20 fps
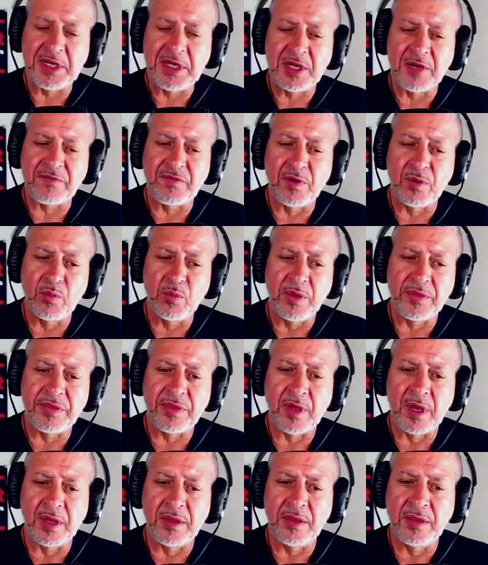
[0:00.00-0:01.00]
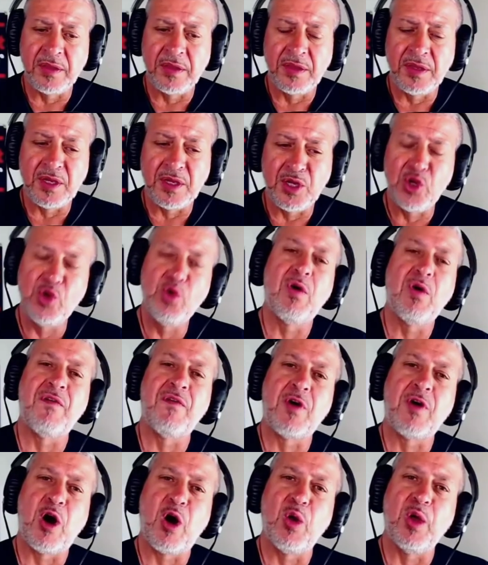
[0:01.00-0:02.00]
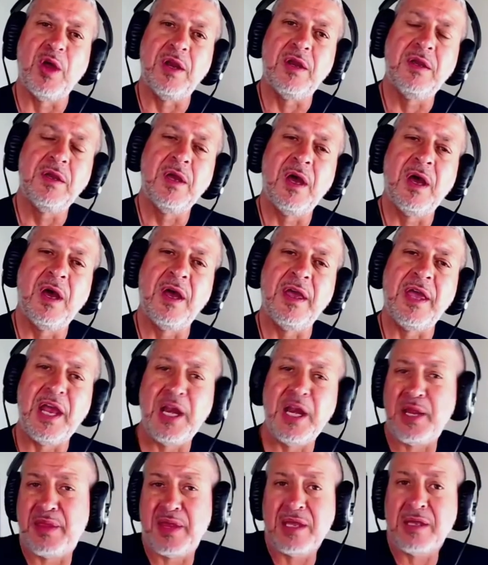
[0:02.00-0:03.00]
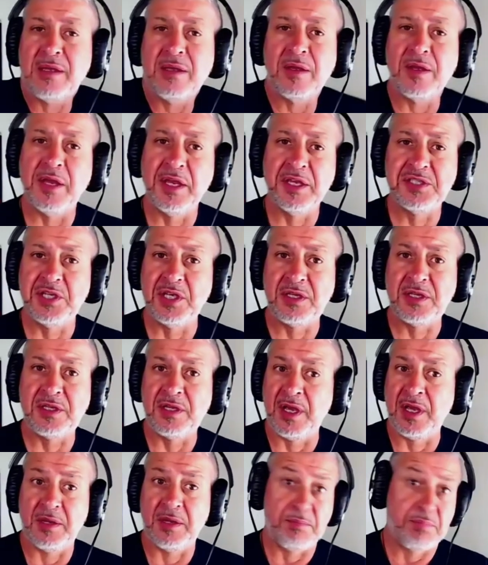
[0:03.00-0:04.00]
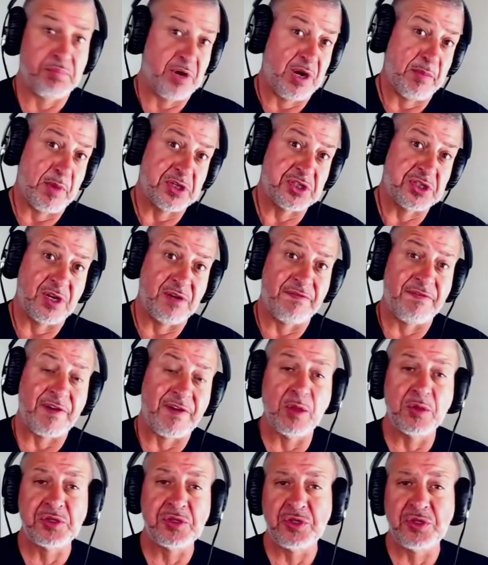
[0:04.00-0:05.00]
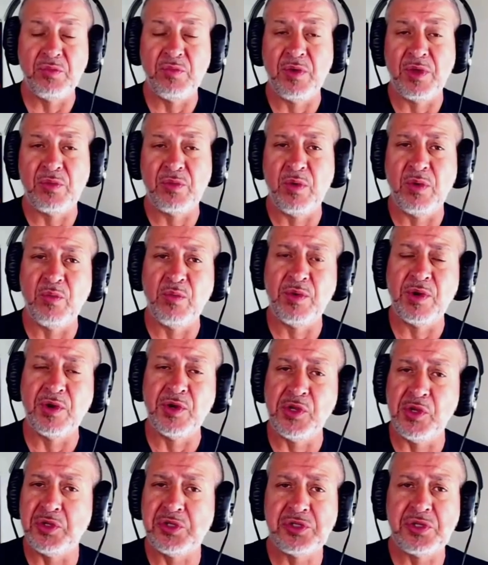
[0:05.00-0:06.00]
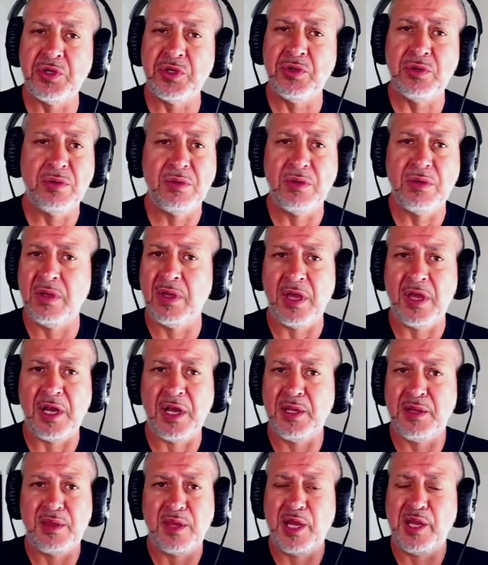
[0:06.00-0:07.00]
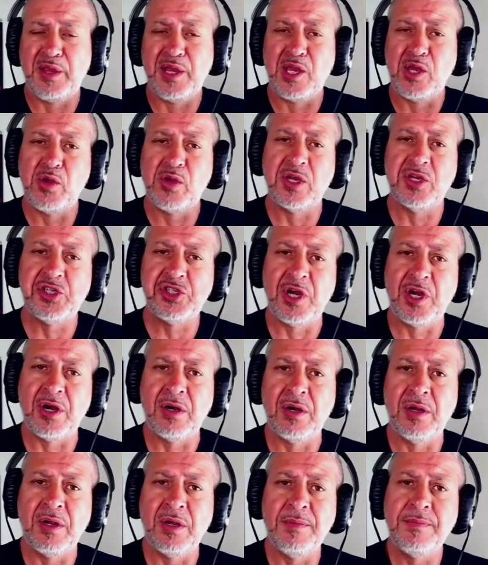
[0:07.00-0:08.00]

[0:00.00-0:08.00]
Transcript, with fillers: different with the new Overhaulin? Anything? Is it pretty much going to follow suit with what we're used to? Anything you can share?